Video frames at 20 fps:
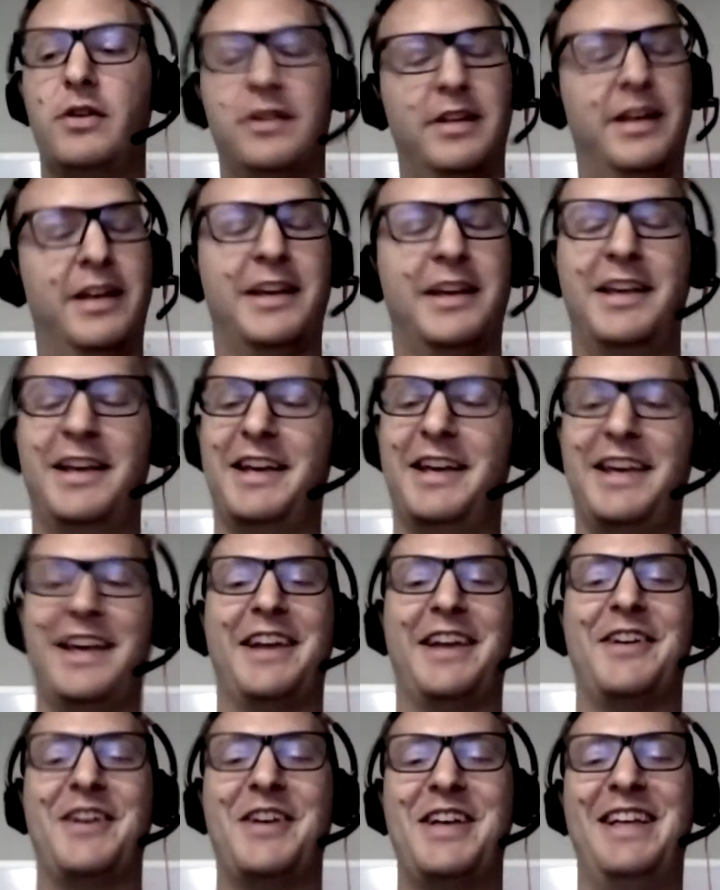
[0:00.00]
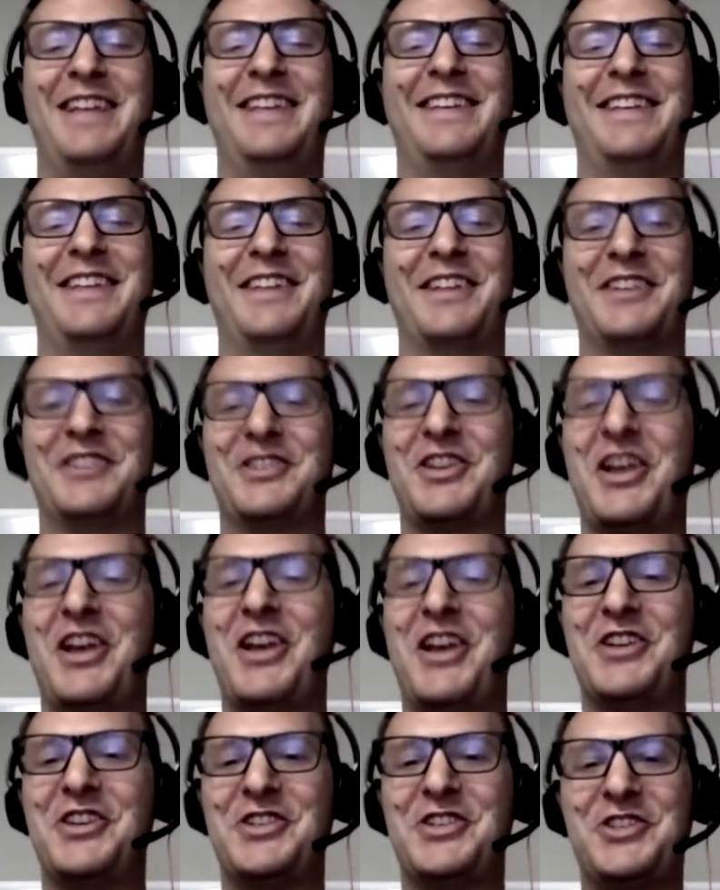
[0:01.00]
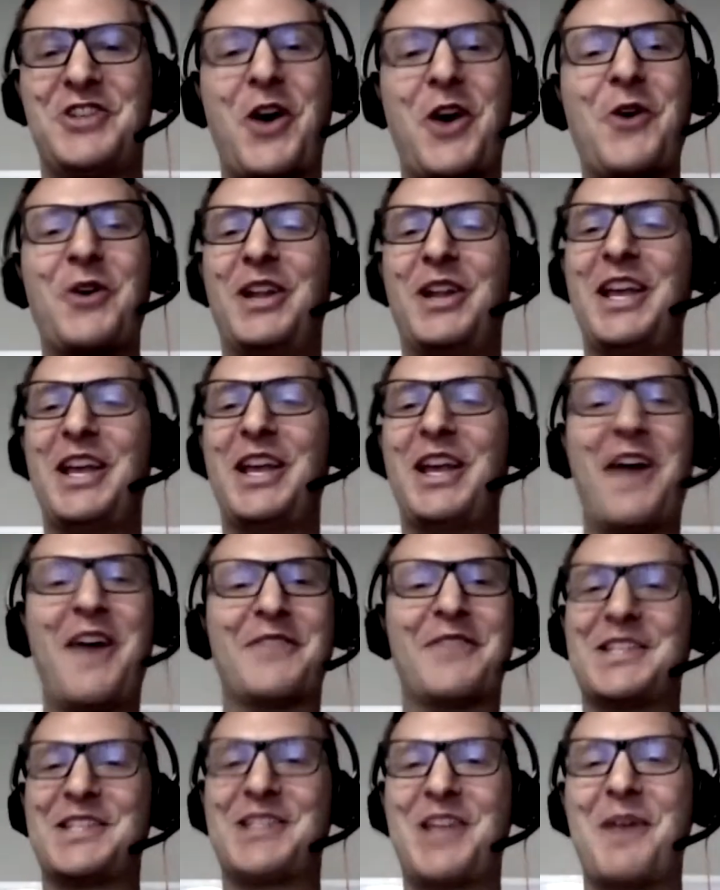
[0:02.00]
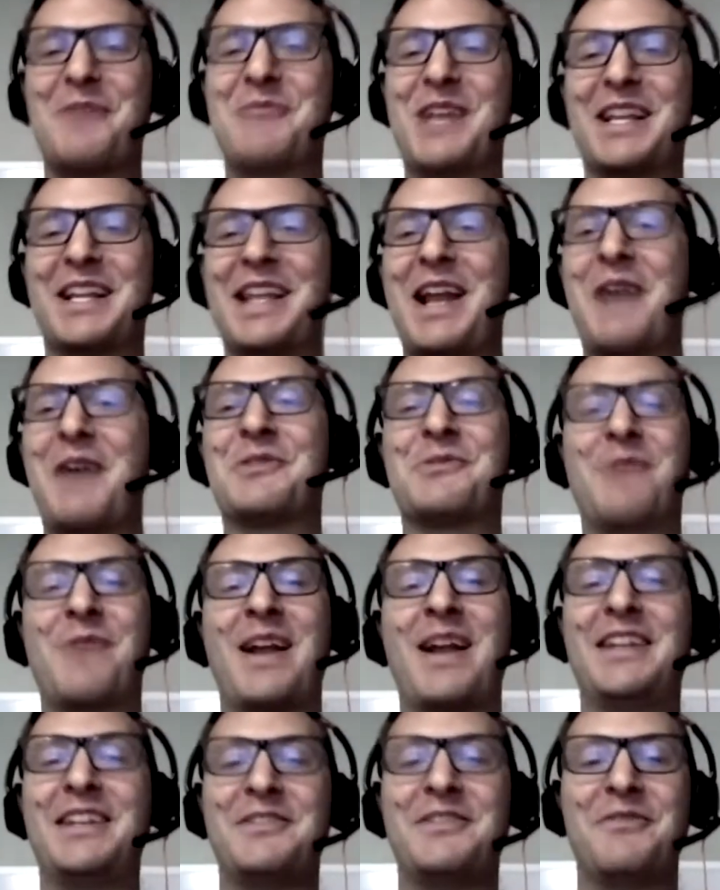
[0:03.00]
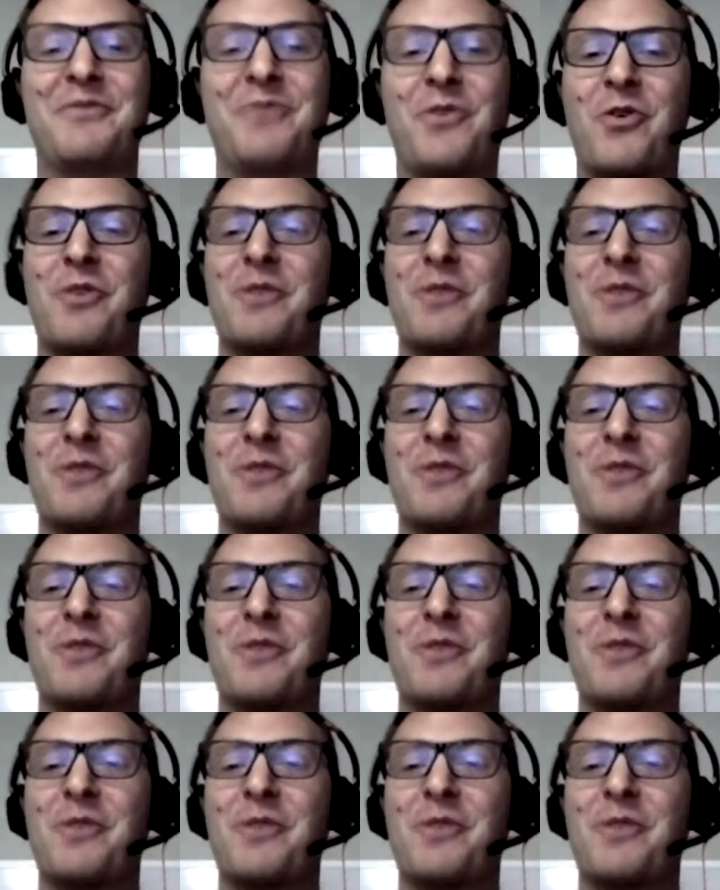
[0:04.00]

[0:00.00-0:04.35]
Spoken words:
again, totally off the subject that I was ready for, but